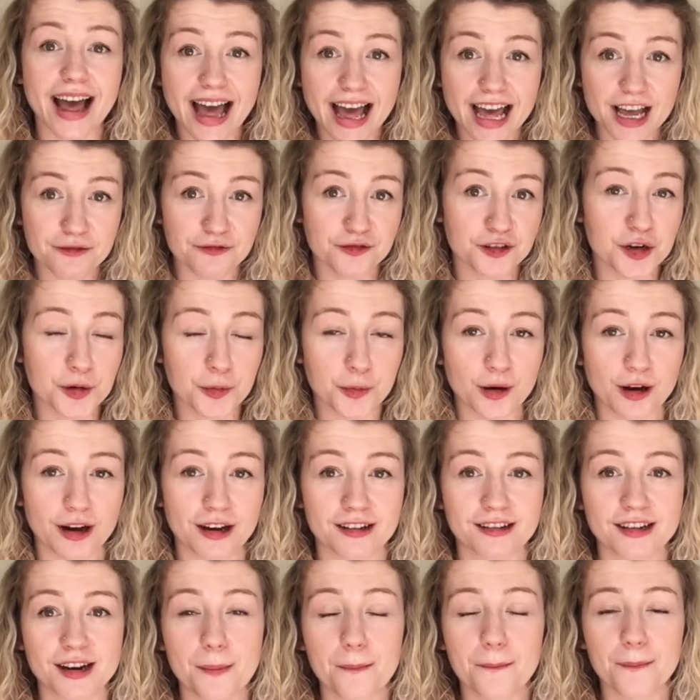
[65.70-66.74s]

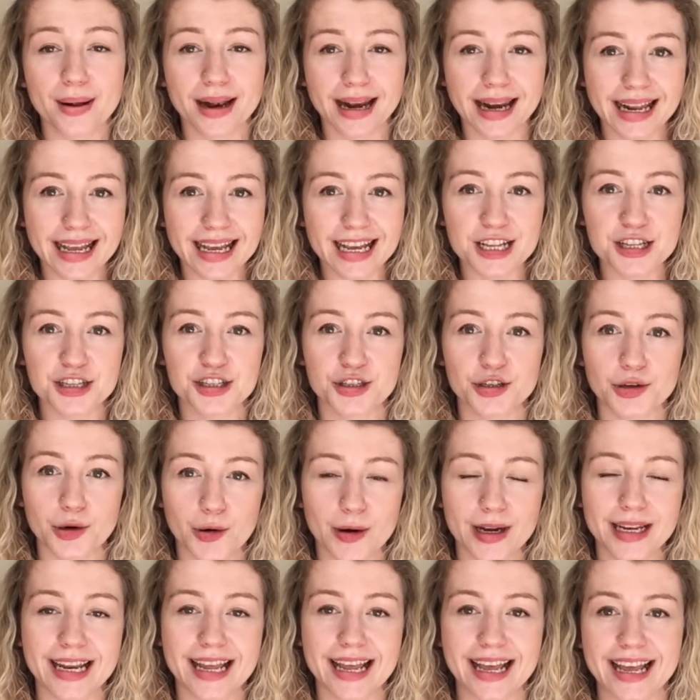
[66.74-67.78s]
everyone, please
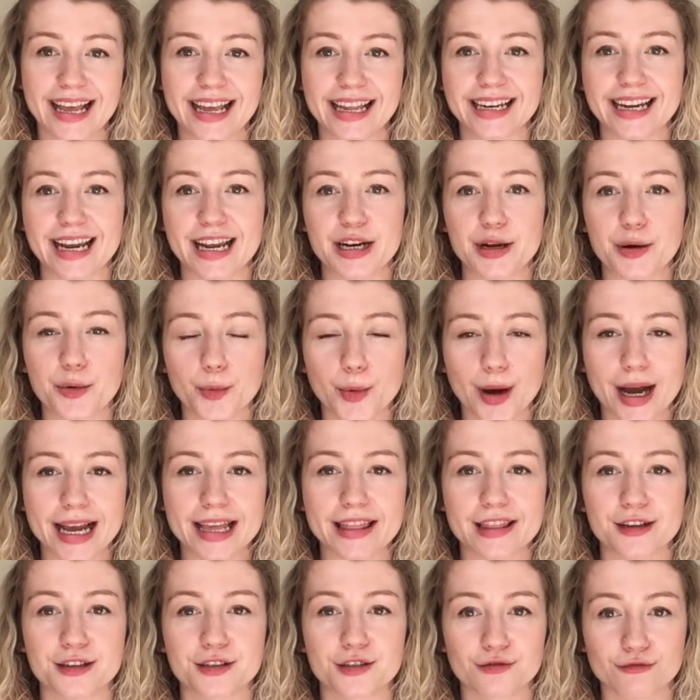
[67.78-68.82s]
join in a way
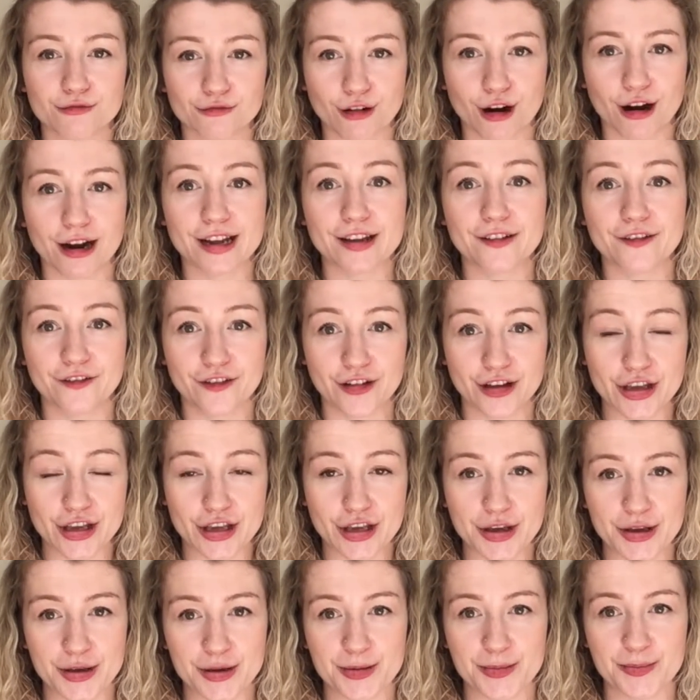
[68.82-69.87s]
that's right for
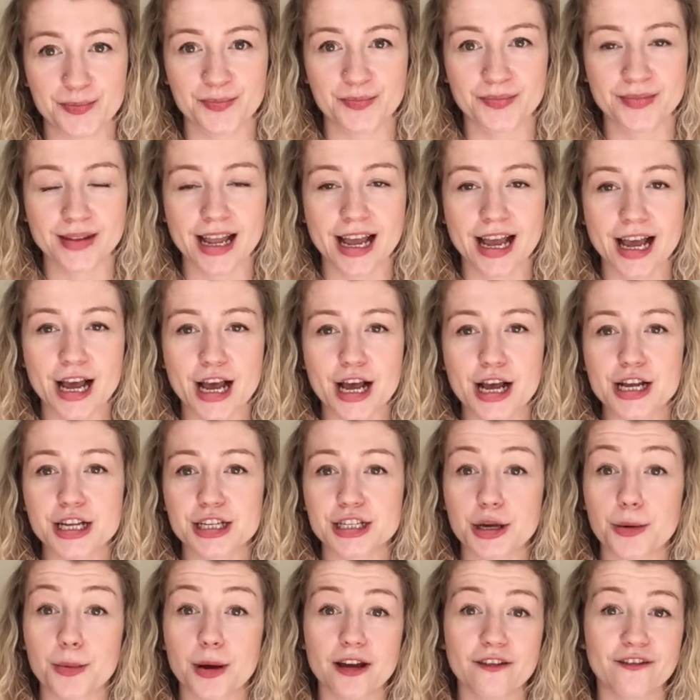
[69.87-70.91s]
you. So
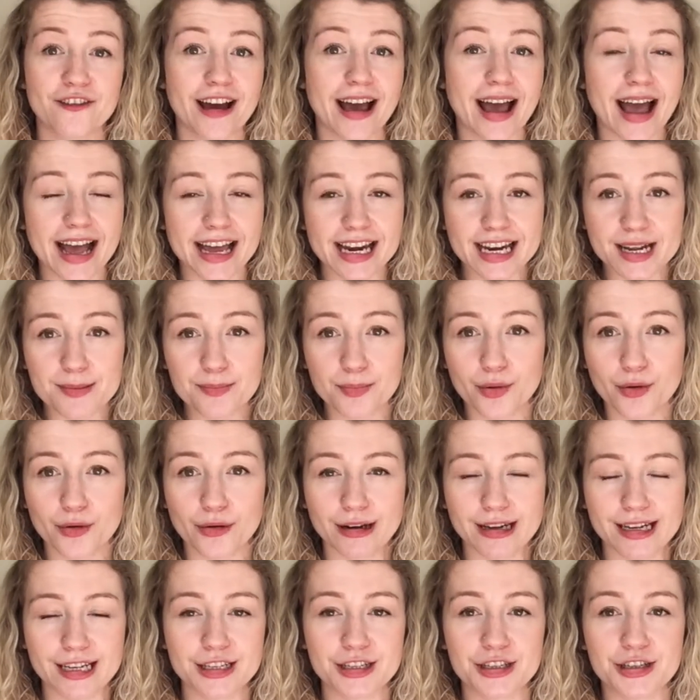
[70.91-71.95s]
if at any
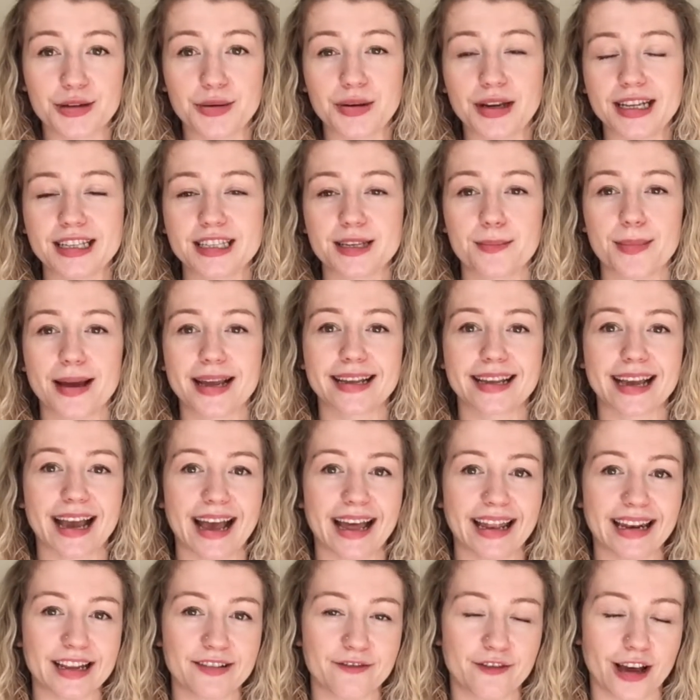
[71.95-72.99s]
point you need to make
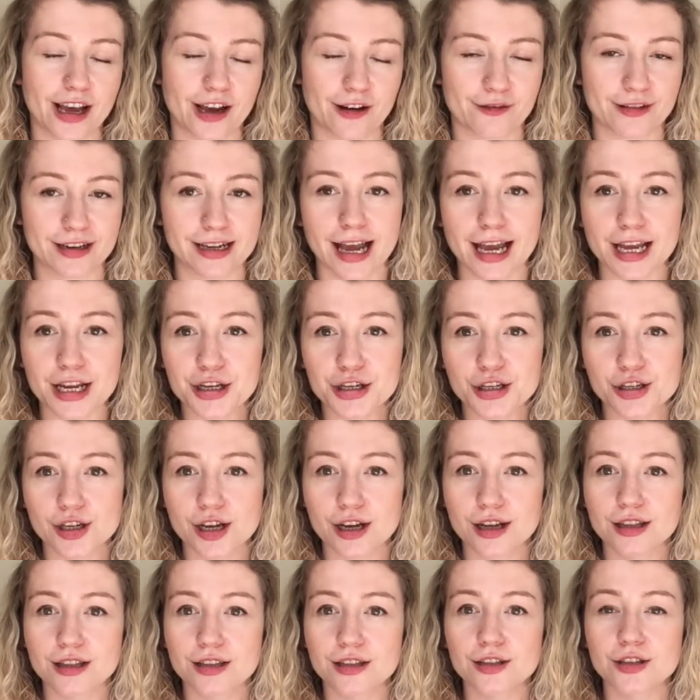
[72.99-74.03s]
any
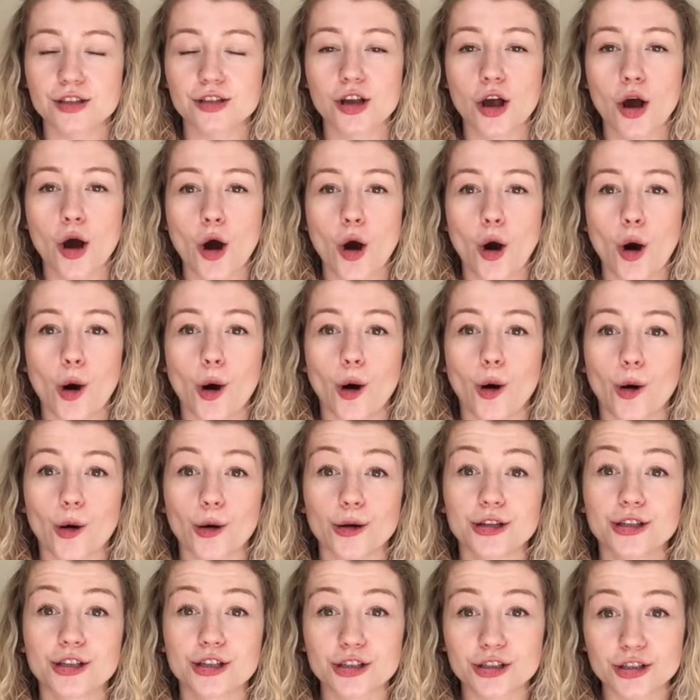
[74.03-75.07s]
variations or
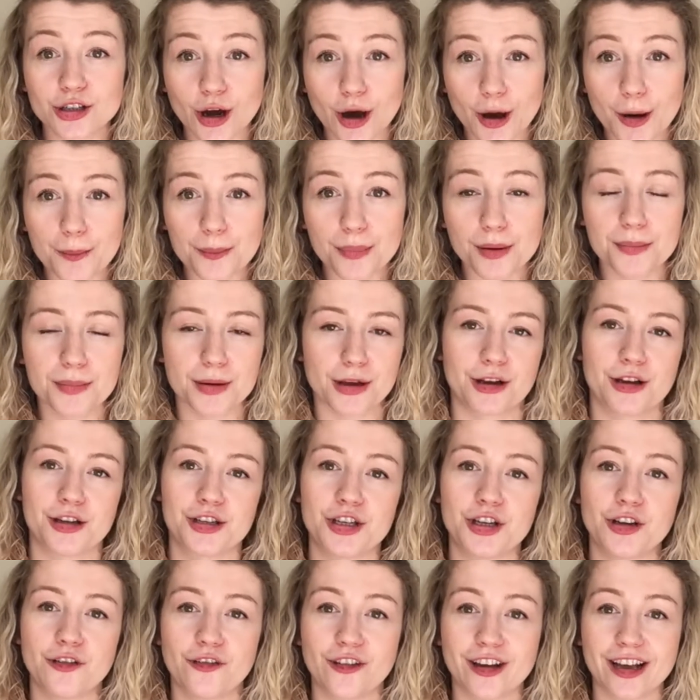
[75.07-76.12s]
stop because
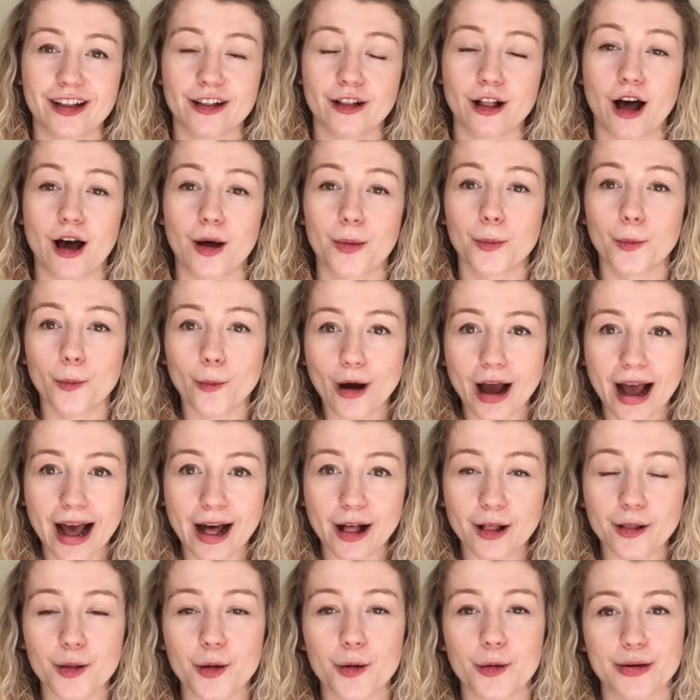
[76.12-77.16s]
you feel
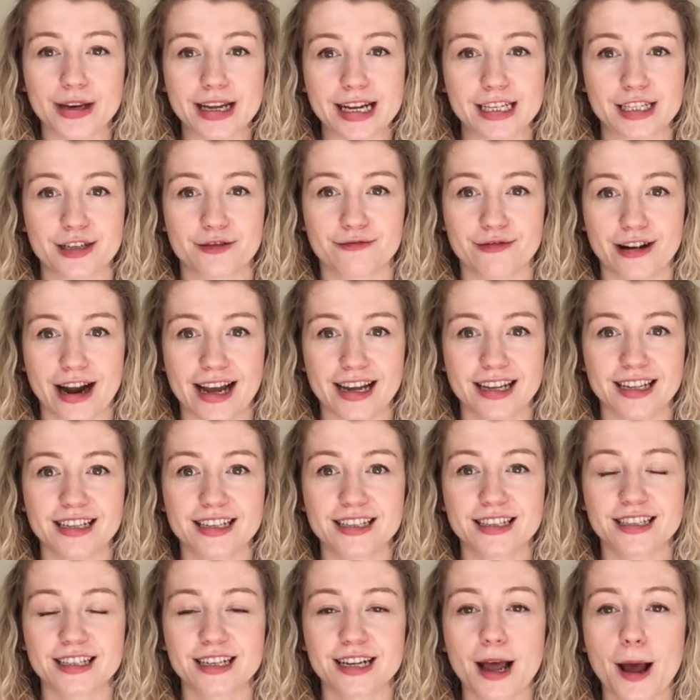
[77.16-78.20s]
unwell or need a
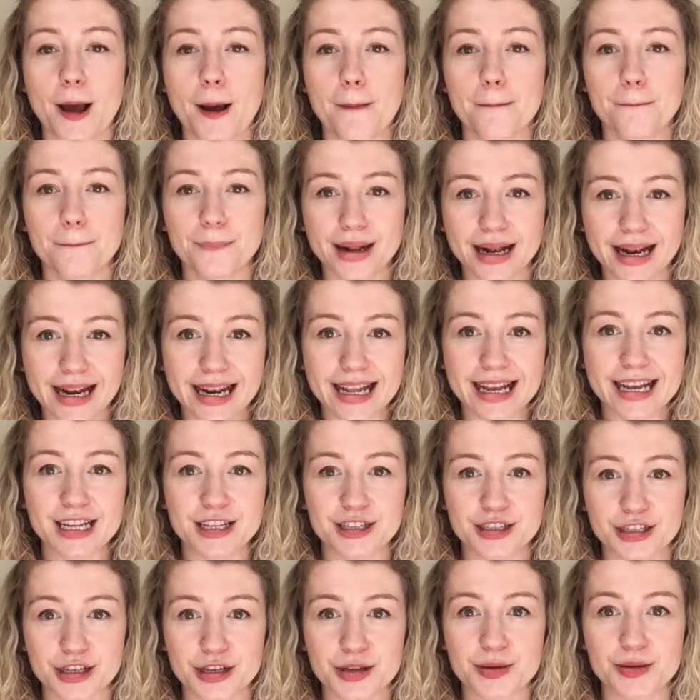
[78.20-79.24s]
rest, please
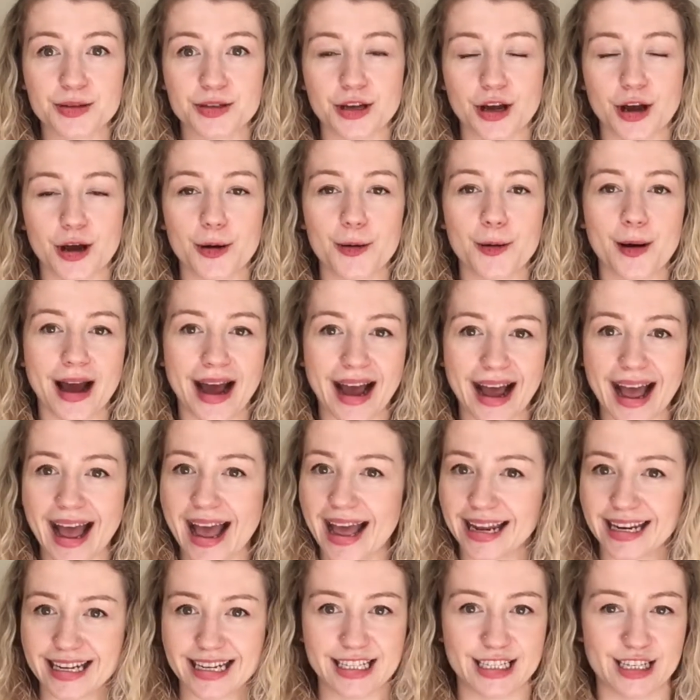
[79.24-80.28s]
do so at
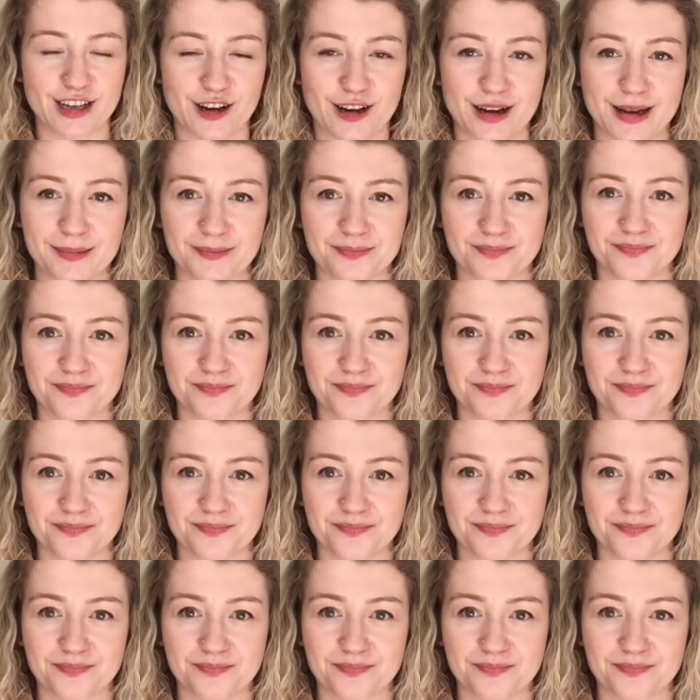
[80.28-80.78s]
any time.